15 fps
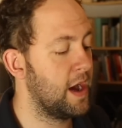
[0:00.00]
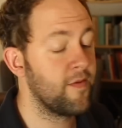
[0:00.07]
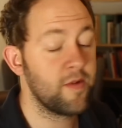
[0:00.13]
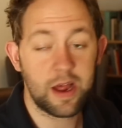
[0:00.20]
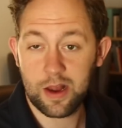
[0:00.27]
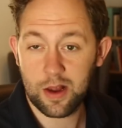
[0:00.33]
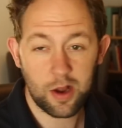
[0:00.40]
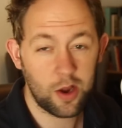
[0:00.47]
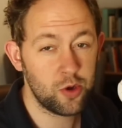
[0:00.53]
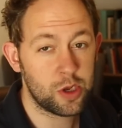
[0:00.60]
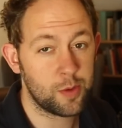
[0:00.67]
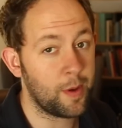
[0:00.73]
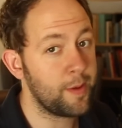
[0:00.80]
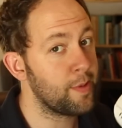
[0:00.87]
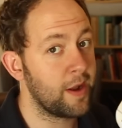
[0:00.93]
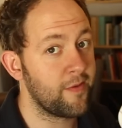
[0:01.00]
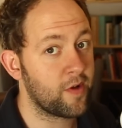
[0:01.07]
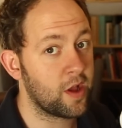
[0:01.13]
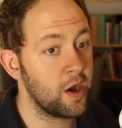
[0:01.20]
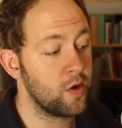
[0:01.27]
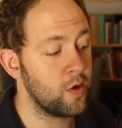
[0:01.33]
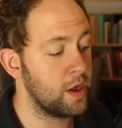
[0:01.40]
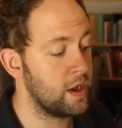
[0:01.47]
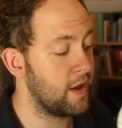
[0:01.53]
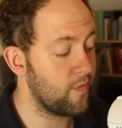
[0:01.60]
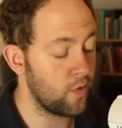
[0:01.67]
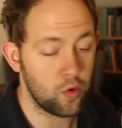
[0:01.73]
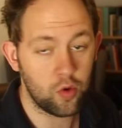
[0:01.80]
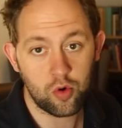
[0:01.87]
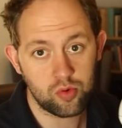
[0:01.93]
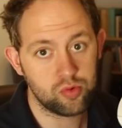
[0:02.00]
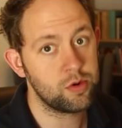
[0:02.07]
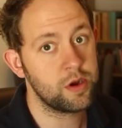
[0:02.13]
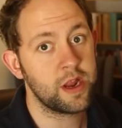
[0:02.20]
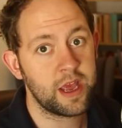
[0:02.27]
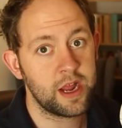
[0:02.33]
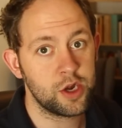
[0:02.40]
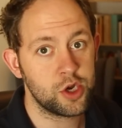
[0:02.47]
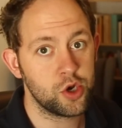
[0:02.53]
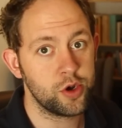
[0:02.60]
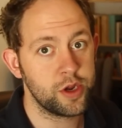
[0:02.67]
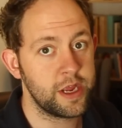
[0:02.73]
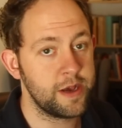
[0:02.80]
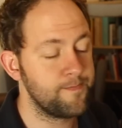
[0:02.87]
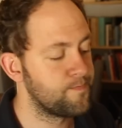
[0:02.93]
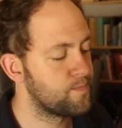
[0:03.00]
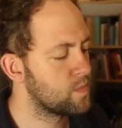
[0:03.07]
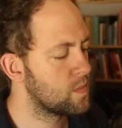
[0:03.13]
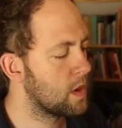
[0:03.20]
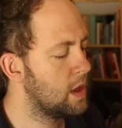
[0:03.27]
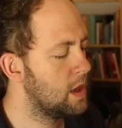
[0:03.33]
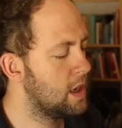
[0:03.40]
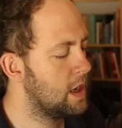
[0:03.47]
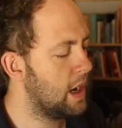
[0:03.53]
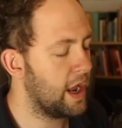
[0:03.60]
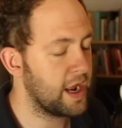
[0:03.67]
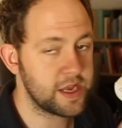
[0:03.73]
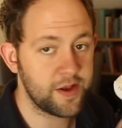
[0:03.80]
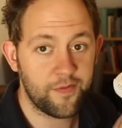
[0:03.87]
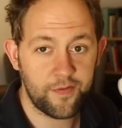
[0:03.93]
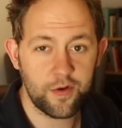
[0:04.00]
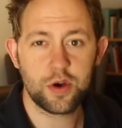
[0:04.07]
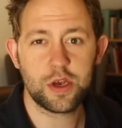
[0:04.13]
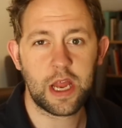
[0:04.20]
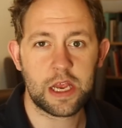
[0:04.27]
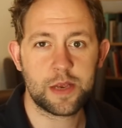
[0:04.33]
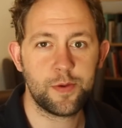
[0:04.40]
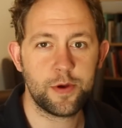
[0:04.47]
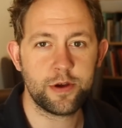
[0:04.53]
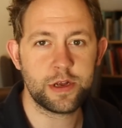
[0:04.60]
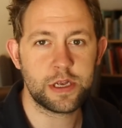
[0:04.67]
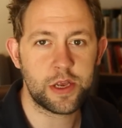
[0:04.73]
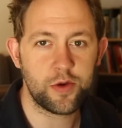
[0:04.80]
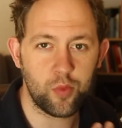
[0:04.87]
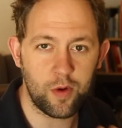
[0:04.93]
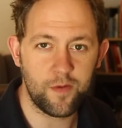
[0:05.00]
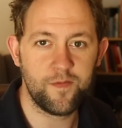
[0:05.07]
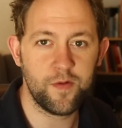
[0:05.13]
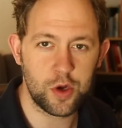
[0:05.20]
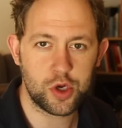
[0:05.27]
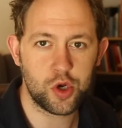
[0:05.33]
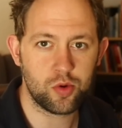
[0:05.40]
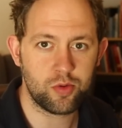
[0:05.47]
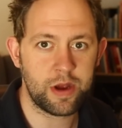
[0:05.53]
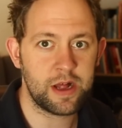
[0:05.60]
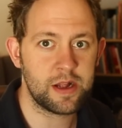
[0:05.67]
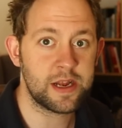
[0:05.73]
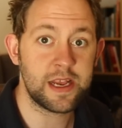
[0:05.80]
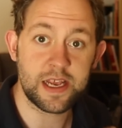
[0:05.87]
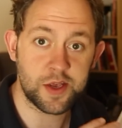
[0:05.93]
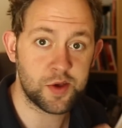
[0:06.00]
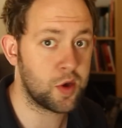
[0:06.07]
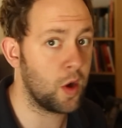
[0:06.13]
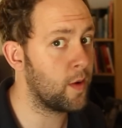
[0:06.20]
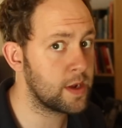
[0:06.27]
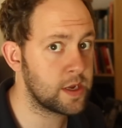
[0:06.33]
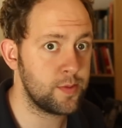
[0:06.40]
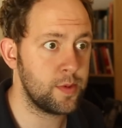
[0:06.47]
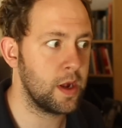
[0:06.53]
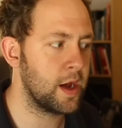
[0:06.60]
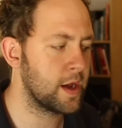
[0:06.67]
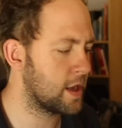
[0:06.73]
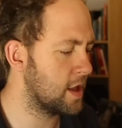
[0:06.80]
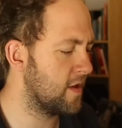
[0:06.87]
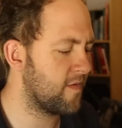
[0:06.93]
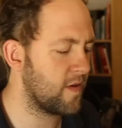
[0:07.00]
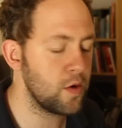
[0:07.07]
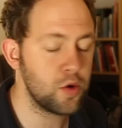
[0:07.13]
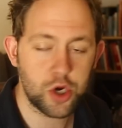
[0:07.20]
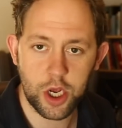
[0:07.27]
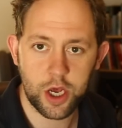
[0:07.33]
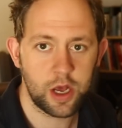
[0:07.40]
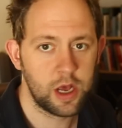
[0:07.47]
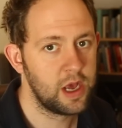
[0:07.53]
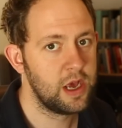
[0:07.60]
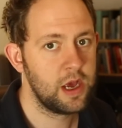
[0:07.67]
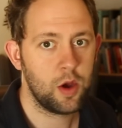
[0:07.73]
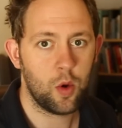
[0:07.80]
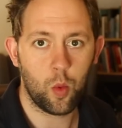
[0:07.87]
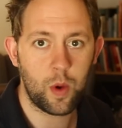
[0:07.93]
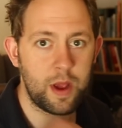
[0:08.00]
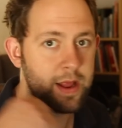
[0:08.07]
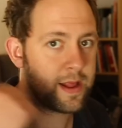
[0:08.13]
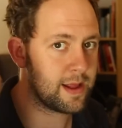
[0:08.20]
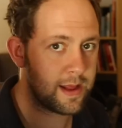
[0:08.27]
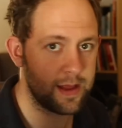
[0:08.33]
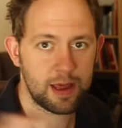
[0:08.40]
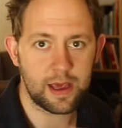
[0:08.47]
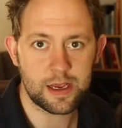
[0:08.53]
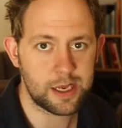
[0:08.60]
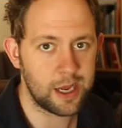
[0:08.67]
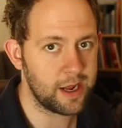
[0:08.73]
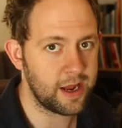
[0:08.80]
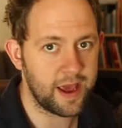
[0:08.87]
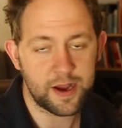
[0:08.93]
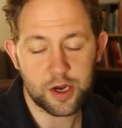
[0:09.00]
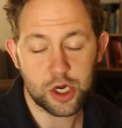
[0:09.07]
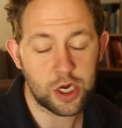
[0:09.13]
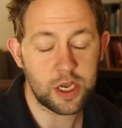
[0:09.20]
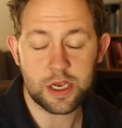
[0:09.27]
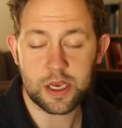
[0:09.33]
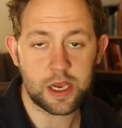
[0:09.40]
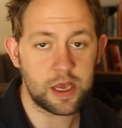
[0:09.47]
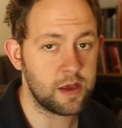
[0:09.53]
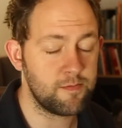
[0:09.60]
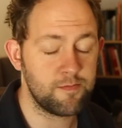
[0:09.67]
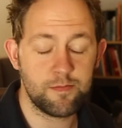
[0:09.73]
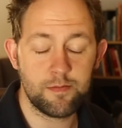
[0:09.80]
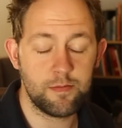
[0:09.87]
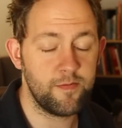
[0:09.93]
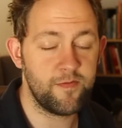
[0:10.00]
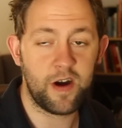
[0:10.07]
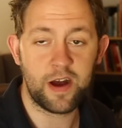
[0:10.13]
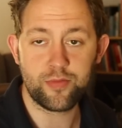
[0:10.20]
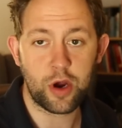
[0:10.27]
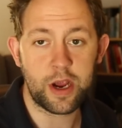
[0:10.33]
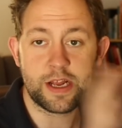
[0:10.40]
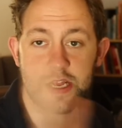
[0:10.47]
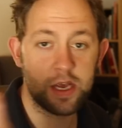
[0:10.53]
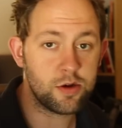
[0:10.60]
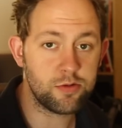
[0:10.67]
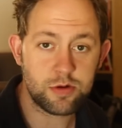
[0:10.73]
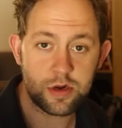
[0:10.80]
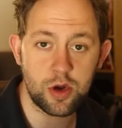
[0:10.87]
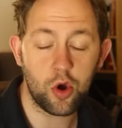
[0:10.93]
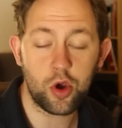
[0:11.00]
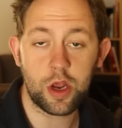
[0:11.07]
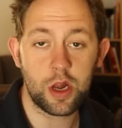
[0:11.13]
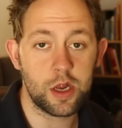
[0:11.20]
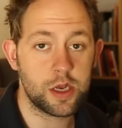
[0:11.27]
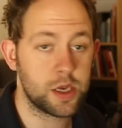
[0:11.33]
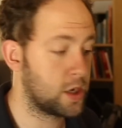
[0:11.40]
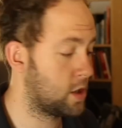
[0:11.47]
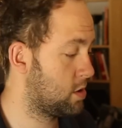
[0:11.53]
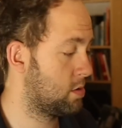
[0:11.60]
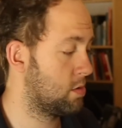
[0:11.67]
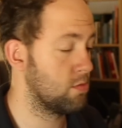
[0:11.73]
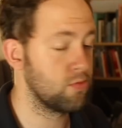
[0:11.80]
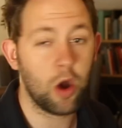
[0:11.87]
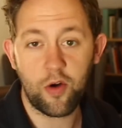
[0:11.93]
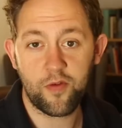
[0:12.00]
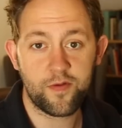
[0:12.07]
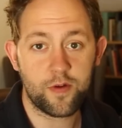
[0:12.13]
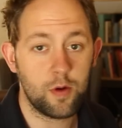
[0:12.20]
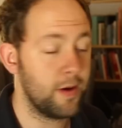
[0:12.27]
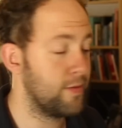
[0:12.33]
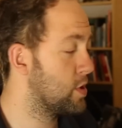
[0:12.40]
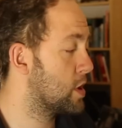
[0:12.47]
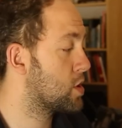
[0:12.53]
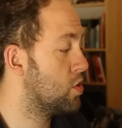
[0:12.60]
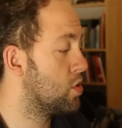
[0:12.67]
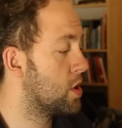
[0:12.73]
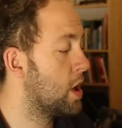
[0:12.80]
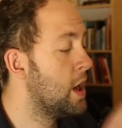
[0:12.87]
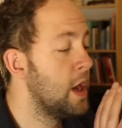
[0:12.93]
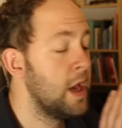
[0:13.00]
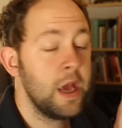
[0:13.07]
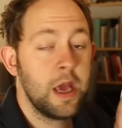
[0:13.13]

I've let loads of people have a go and they've all really enjoyed it. And as a first experience of what virtual reality is going to be like in the future with the things like the HTC Vibrator and Oculus Rift or whatever it's called.